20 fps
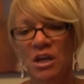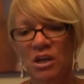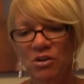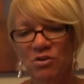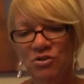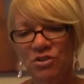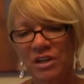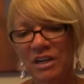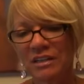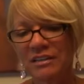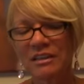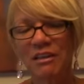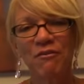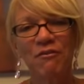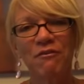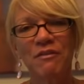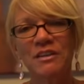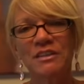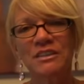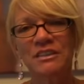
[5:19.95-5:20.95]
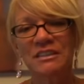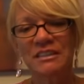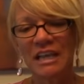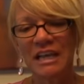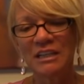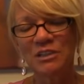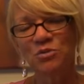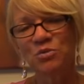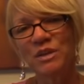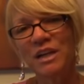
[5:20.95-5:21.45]
Usually at the first
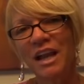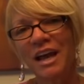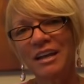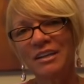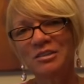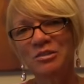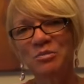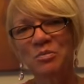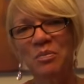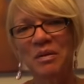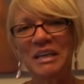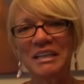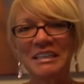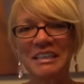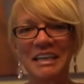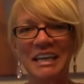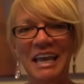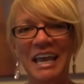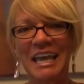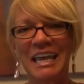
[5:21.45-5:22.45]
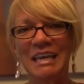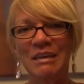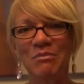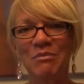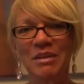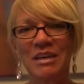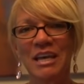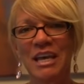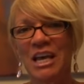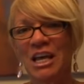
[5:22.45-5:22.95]
date we like to play the
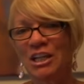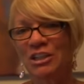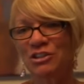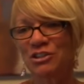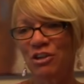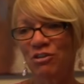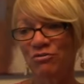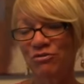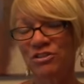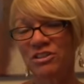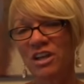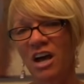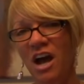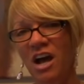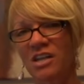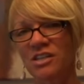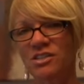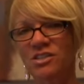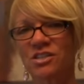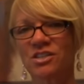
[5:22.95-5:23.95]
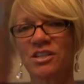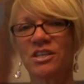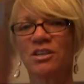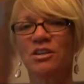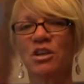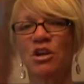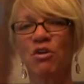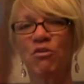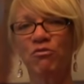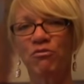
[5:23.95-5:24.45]
game, don't touch,
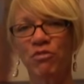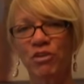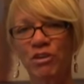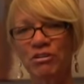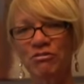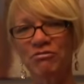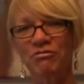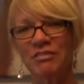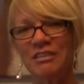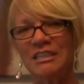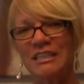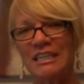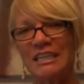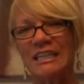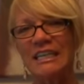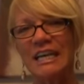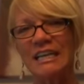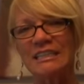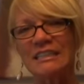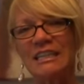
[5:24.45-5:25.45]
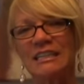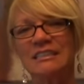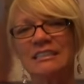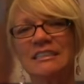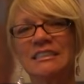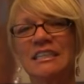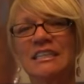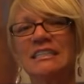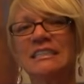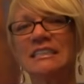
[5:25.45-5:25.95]
for you get that
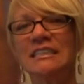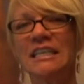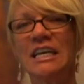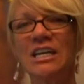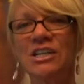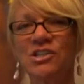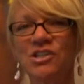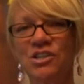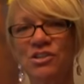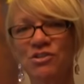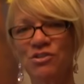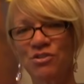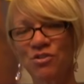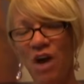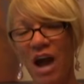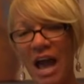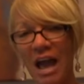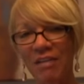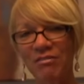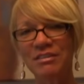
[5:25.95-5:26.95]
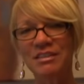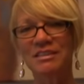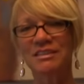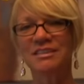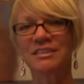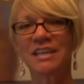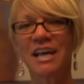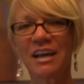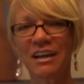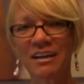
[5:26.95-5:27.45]
sensation to have the
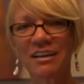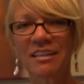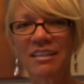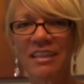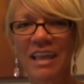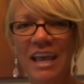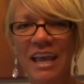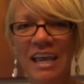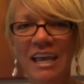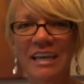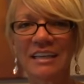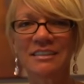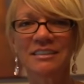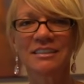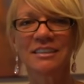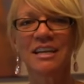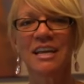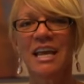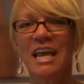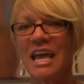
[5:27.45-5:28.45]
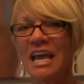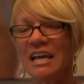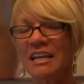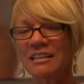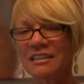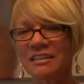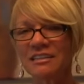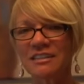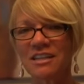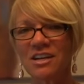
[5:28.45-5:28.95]
second date
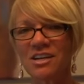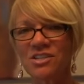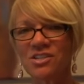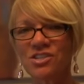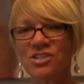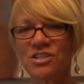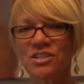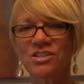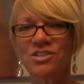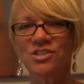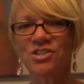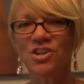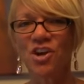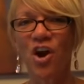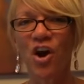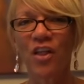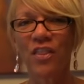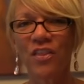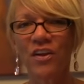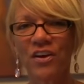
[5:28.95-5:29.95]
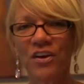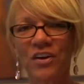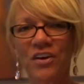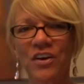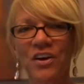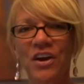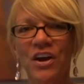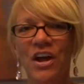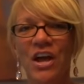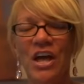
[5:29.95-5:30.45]
and the touch each
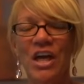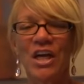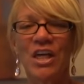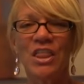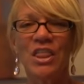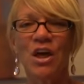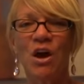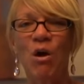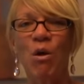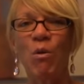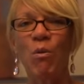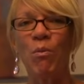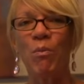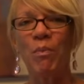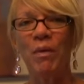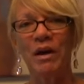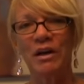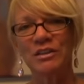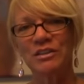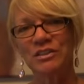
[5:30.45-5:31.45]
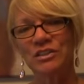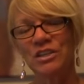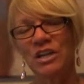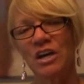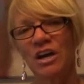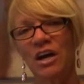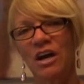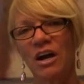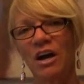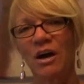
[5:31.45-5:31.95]
other,
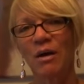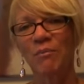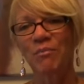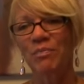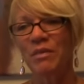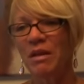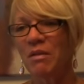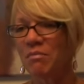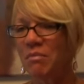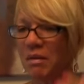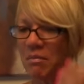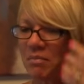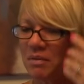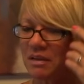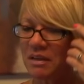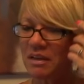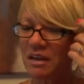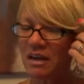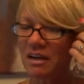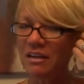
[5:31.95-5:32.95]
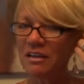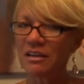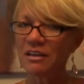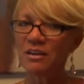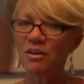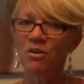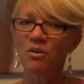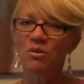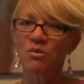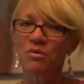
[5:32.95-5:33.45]
but maybe a
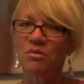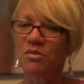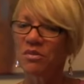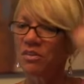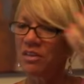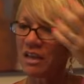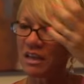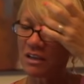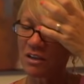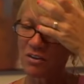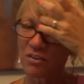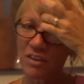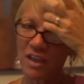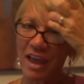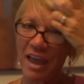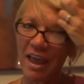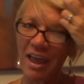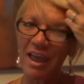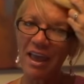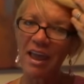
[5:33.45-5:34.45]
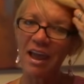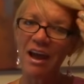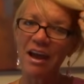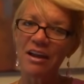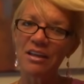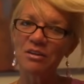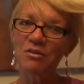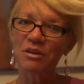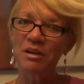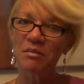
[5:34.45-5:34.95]
little thing on the hair,
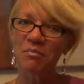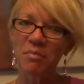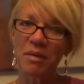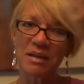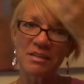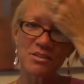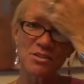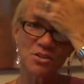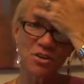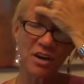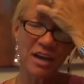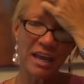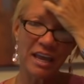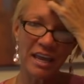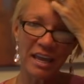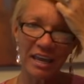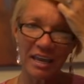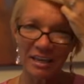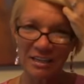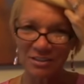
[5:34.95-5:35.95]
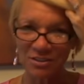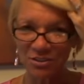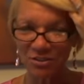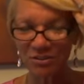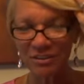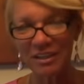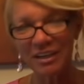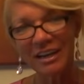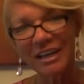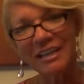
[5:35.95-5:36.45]
you can pass your hands
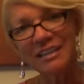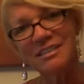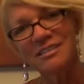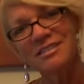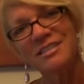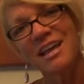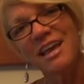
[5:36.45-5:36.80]
on the lady's